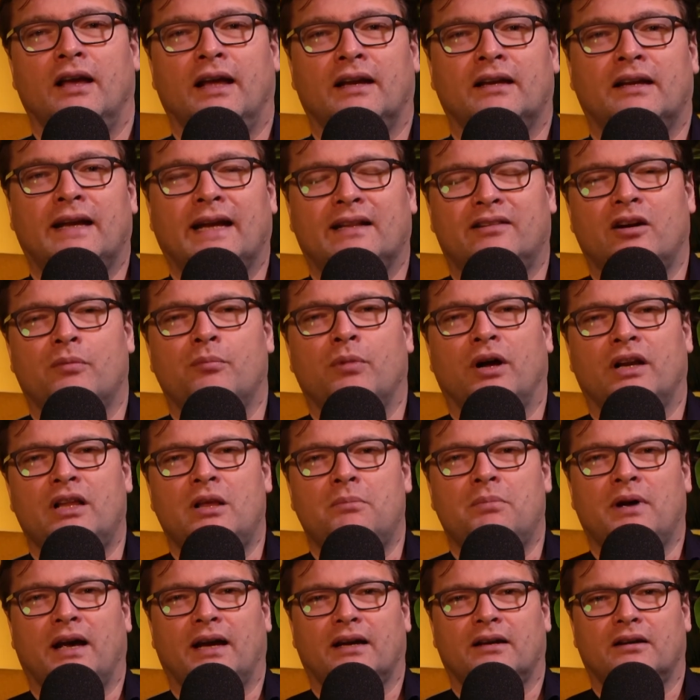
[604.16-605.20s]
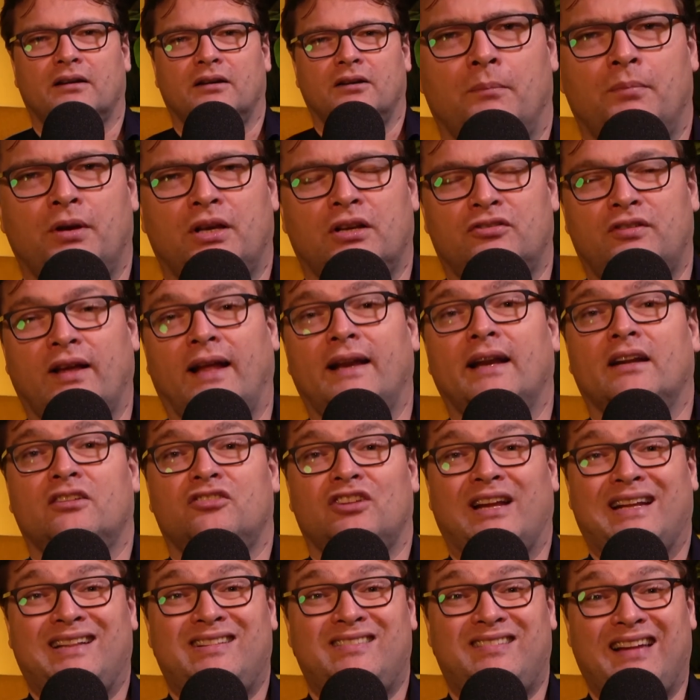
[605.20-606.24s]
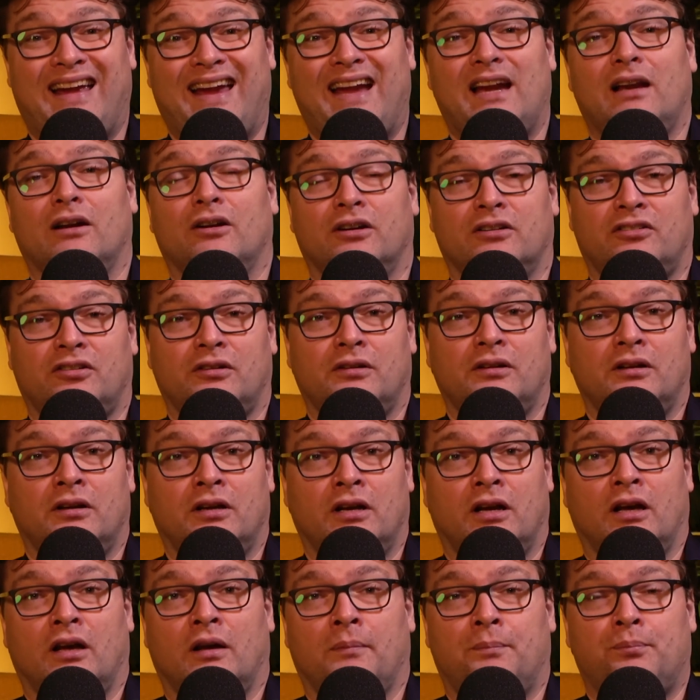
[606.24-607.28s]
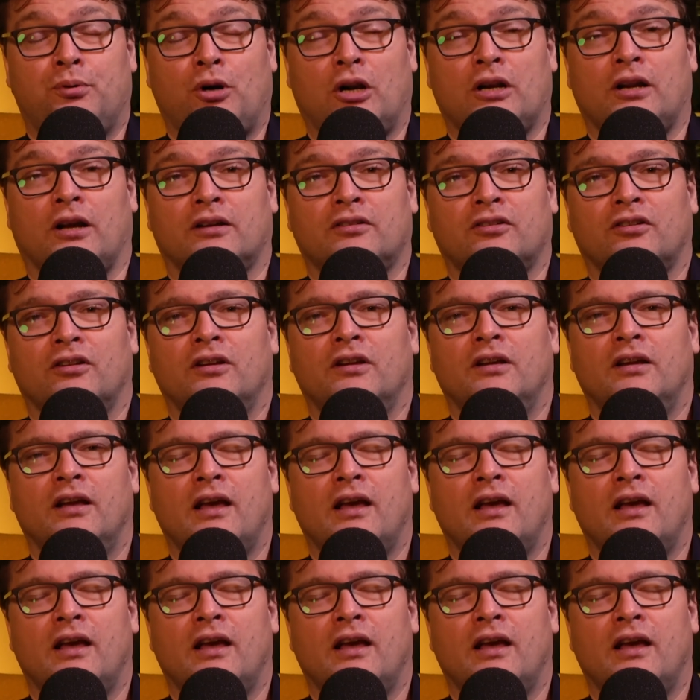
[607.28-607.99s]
and get their money back, because then it's a tailored product,